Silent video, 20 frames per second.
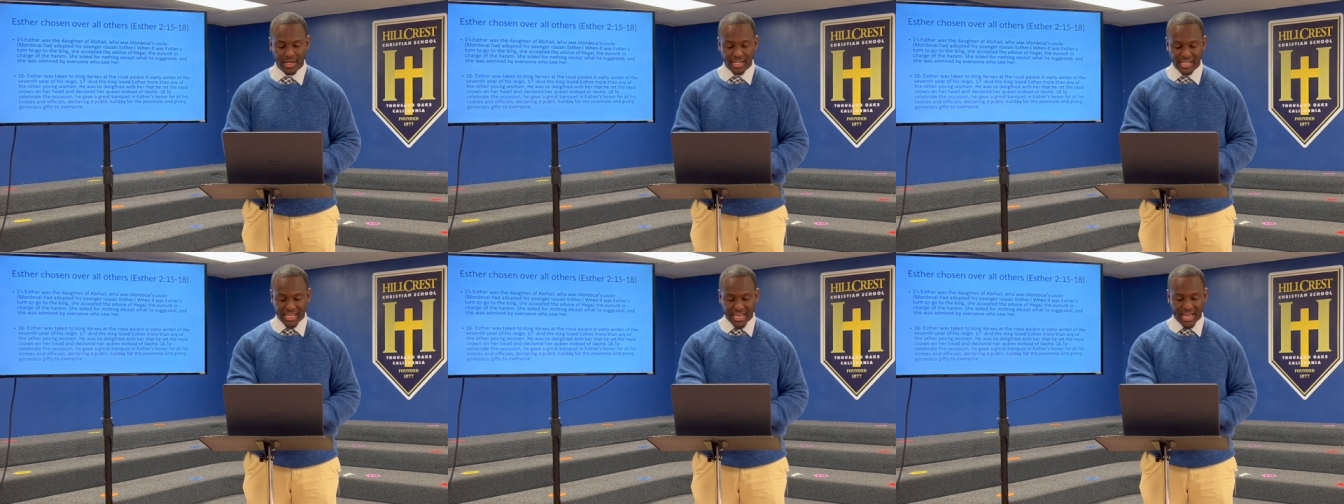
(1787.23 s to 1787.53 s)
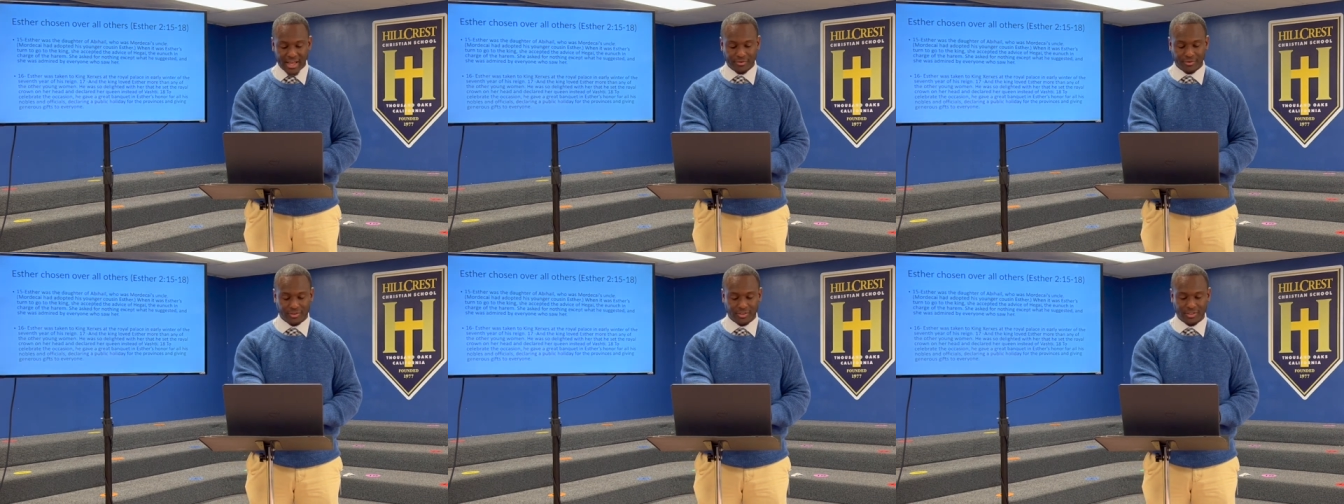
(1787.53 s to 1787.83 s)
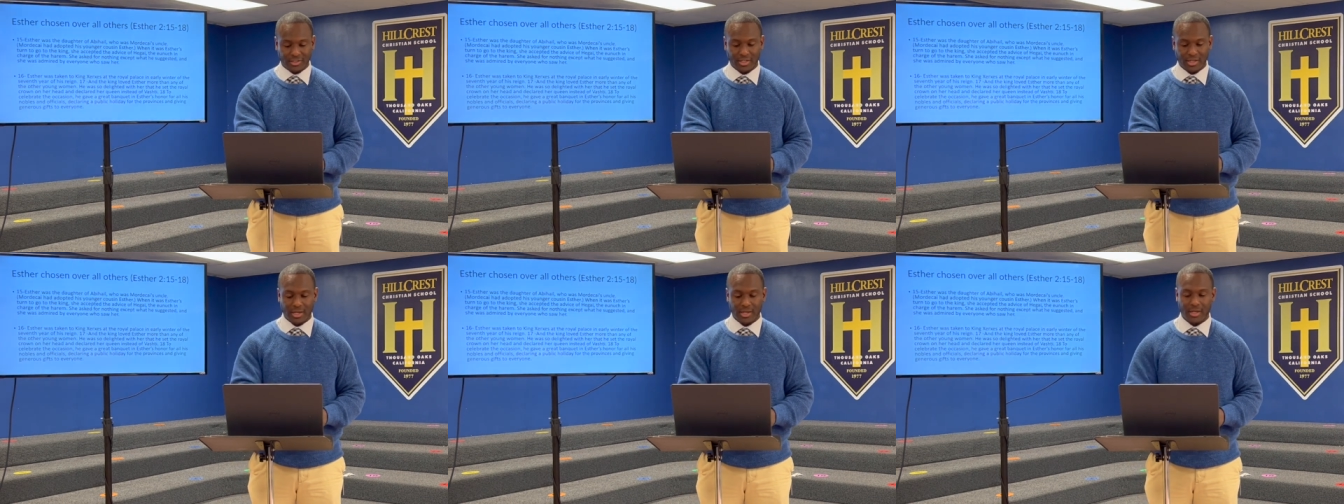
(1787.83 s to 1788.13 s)

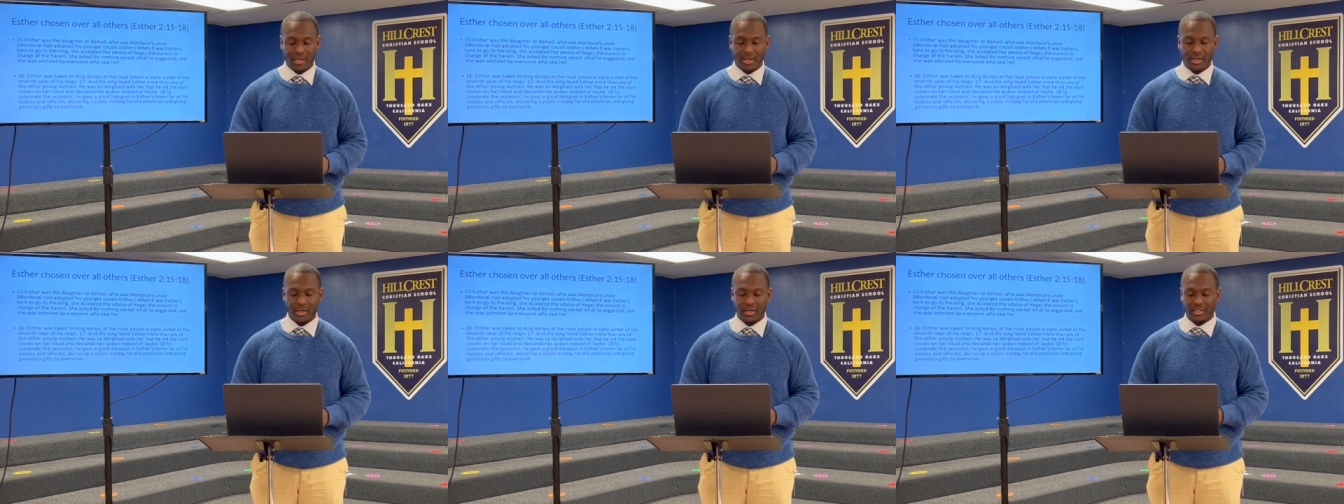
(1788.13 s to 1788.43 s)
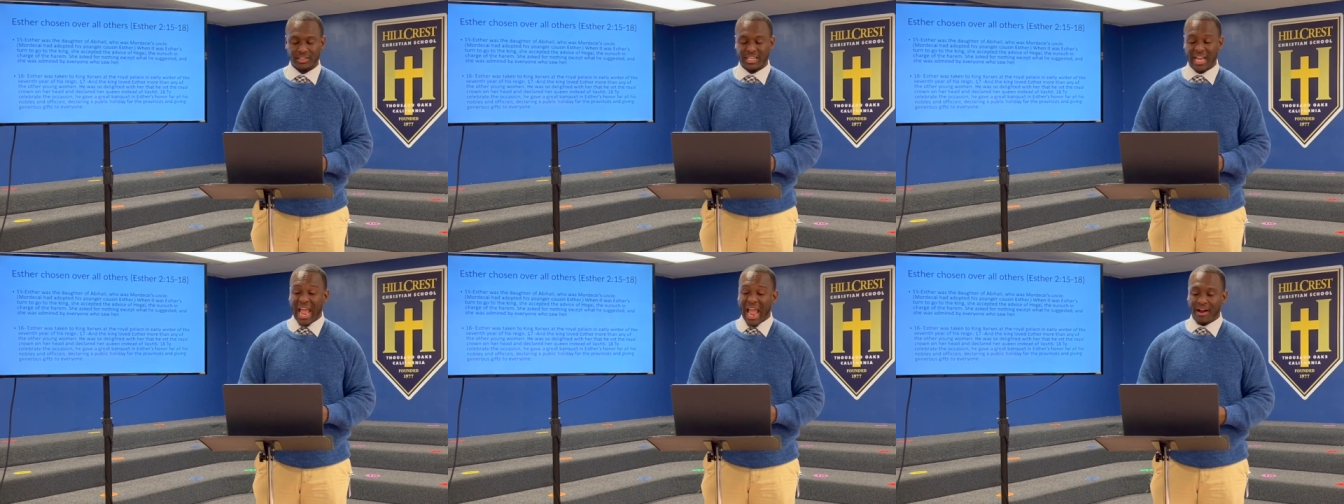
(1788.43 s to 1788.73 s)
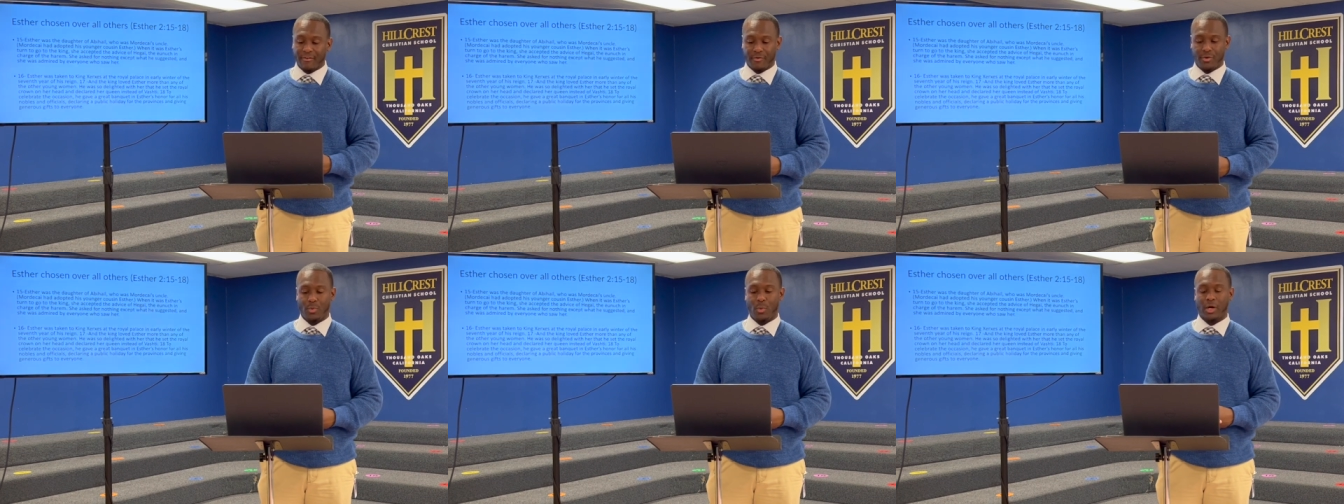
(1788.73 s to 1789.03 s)
gifts to
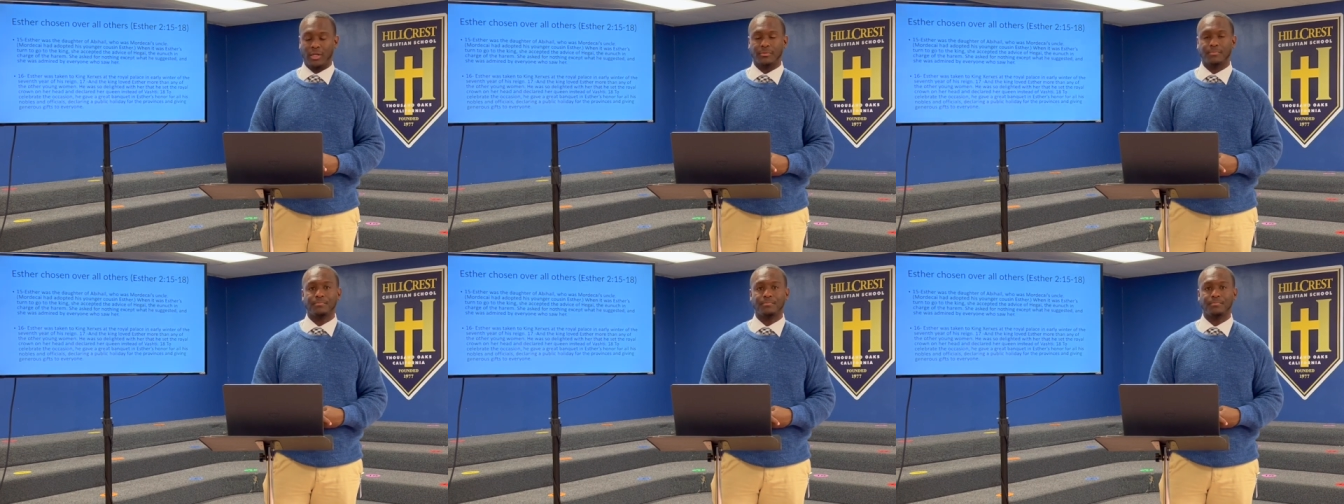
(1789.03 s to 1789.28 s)
everyone.